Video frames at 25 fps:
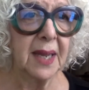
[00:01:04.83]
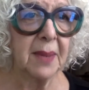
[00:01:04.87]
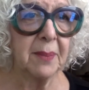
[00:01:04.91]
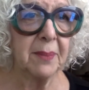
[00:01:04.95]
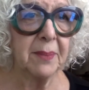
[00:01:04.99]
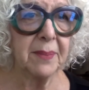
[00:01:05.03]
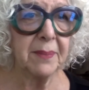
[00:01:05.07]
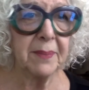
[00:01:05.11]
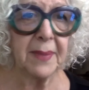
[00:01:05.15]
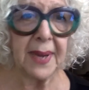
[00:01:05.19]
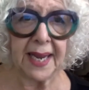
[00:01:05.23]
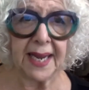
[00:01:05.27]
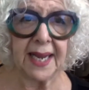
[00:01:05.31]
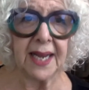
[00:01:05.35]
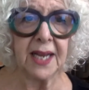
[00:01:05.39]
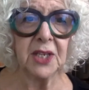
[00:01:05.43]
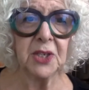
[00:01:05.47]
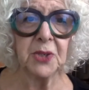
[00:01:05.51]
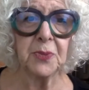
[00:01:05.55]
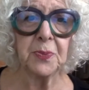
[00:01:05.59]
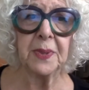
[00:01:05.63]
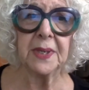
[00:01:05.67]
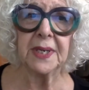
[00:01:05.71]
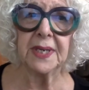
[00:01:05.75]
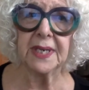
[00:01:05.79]
My
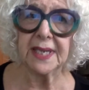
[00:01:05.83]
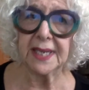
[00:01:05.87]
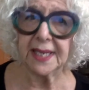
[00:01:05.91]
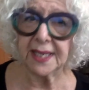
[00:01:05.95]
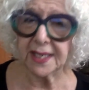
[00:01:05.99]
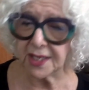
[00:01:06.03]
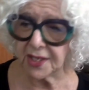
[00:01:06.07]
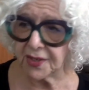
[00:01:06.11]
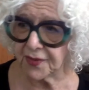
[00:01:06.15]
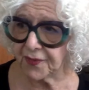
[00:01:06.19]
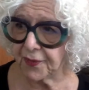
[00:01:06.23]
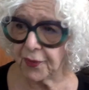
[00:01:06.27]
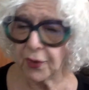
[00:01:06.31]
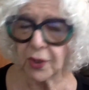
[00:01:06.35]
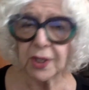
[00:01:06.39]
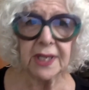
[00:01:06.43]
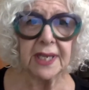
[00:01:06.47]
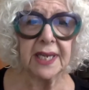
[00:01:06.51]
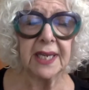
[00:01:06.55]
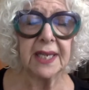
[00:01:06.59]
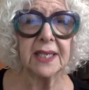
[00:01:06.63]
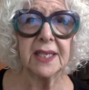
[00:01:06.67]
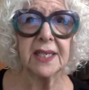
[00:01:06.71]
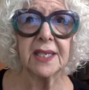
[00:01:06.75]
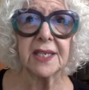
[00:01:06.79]
husband is fully
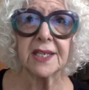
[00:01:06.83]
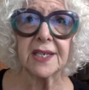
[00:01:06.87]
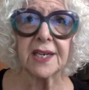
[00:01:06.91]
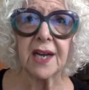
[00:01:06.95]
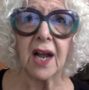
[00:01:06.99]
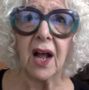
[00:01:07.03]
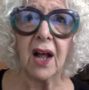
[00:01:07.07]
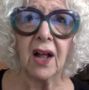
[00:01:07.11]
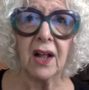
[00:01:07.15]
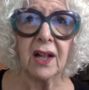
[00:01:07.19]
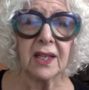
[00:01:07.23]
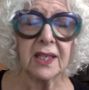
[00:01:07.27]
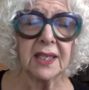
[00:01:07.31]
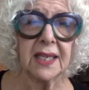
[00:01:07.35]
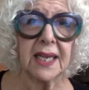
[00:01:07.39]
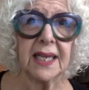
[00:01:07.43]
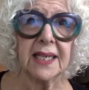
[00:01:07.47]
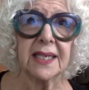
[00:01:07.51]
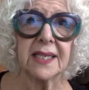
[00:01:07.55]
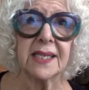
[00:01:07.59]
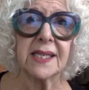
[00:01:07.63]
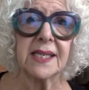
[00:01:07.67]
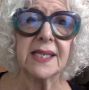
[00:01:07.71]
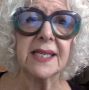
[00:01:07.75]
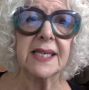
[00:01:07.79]
installed
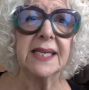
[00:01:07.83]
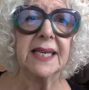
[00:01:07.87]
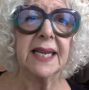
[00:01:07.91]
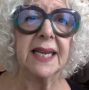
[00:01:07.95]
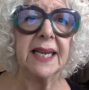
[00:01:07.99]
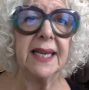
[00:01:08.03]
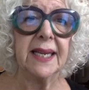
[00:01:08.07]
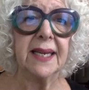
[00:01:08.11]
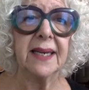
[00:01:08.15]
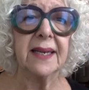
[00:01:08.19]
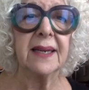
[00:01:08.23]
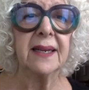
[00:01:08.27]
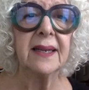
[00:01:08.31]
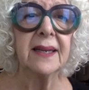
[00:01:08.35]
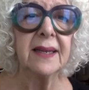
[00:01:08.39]
as Dean